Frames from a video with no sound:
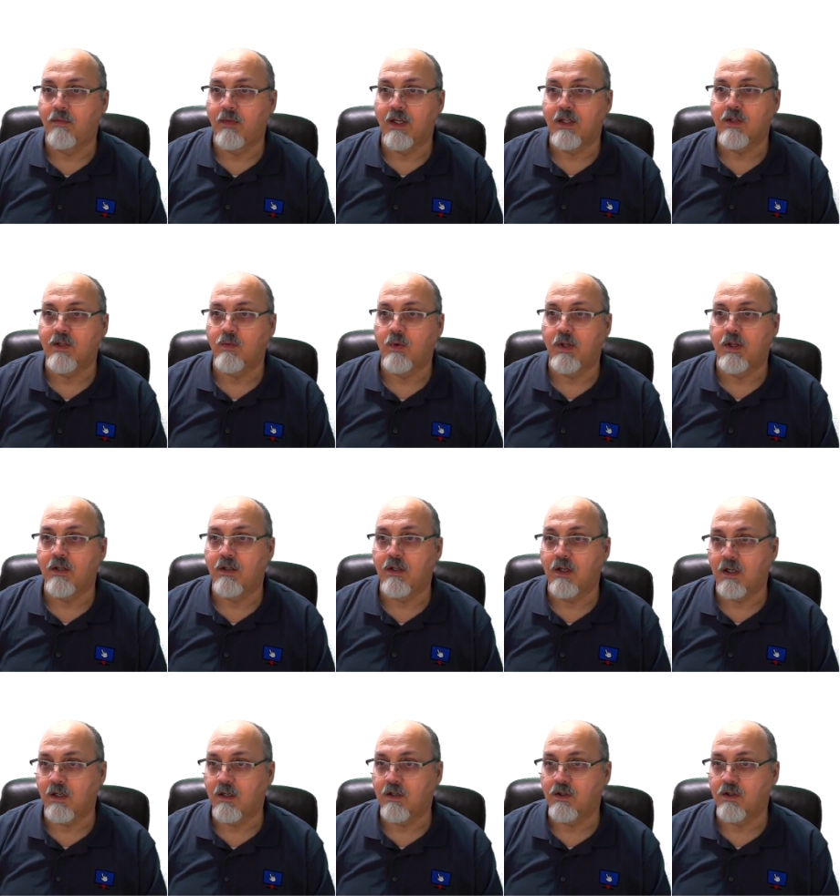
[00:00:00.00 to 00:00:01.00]
That's what the
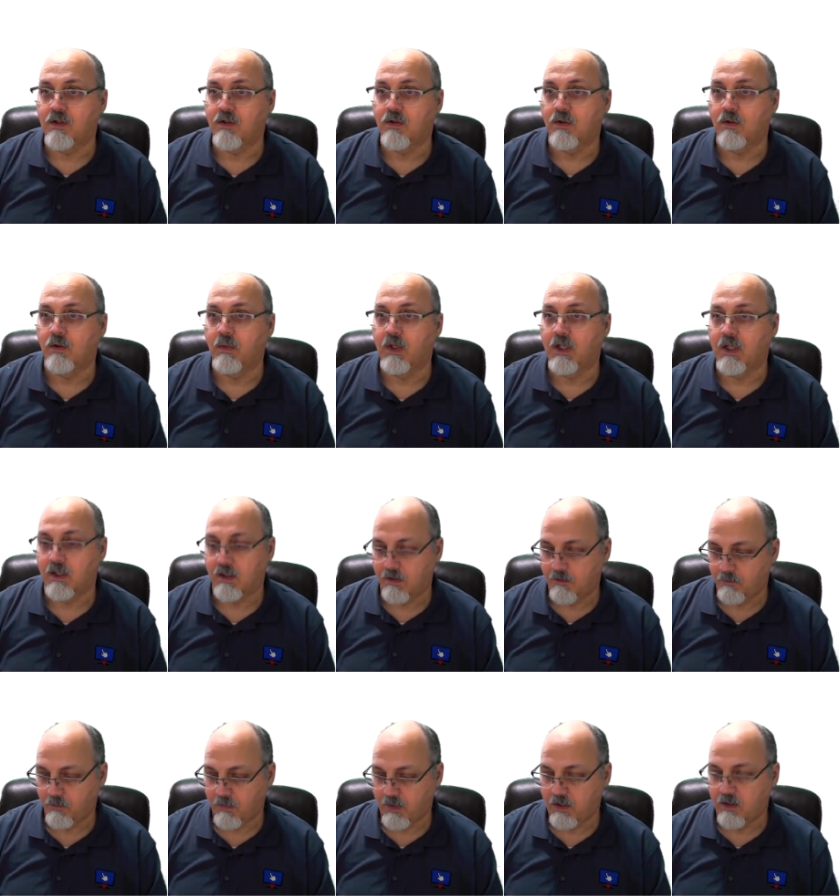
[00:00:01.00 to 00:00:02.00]
technician told me.
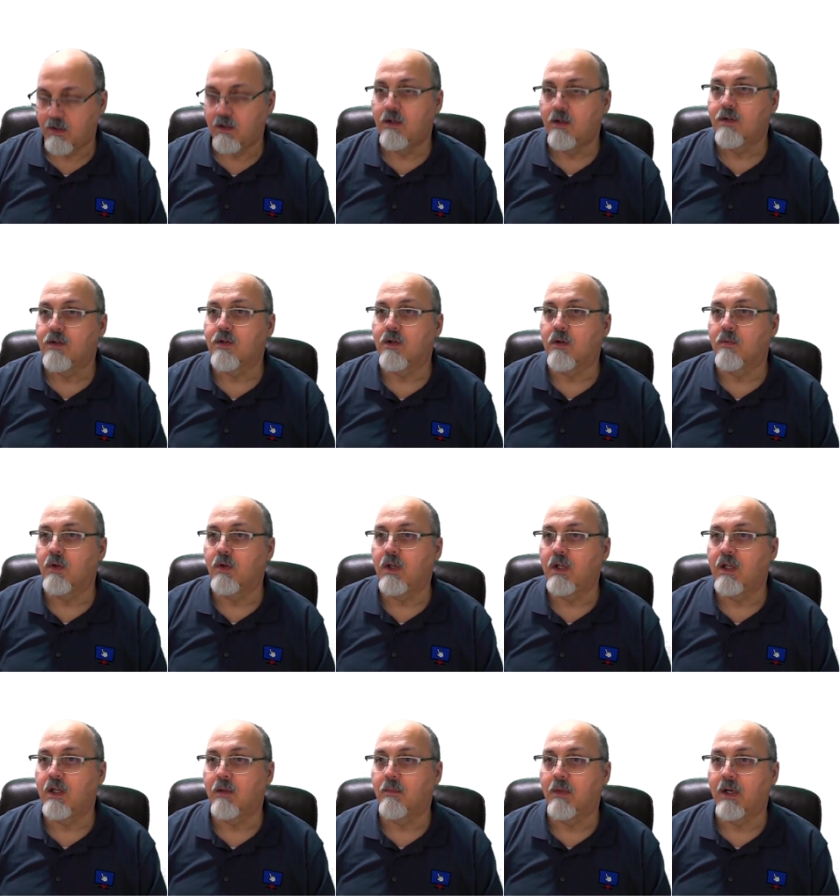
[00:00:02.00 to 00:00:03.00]
So I'm going to
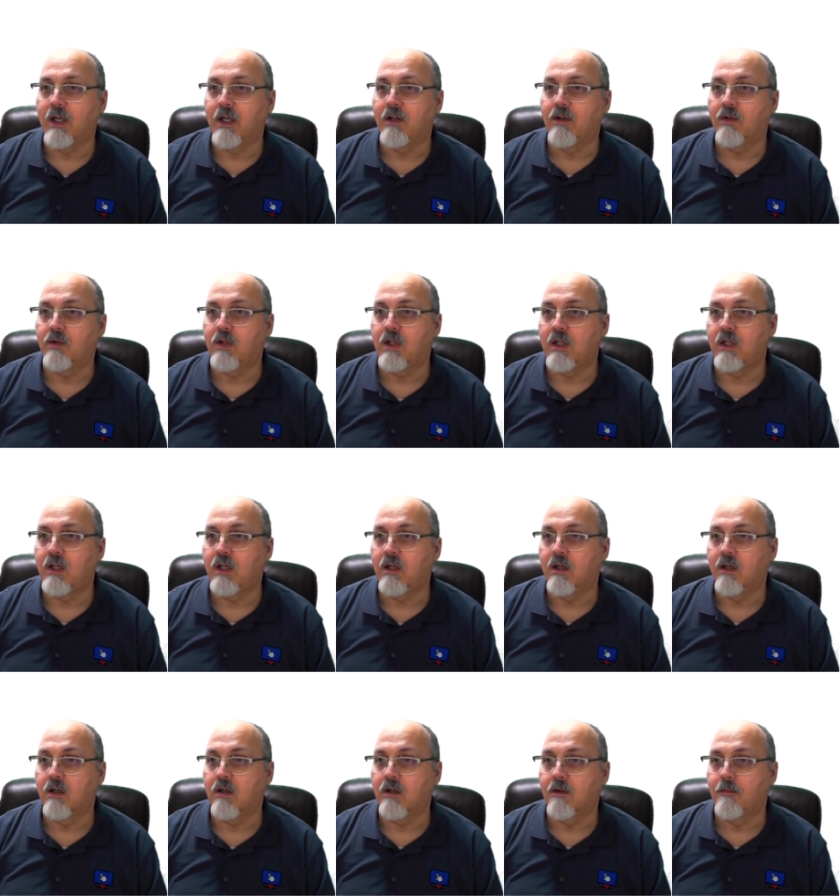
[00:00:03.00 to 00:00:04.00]
hit my enter key
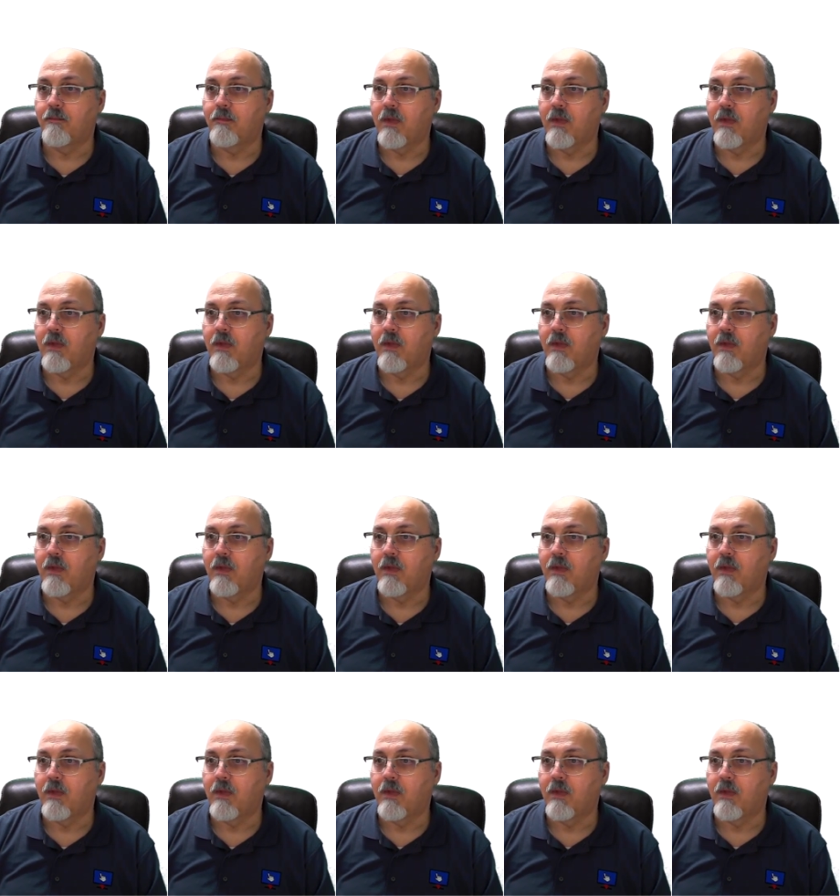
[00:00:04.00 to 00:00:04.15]
here.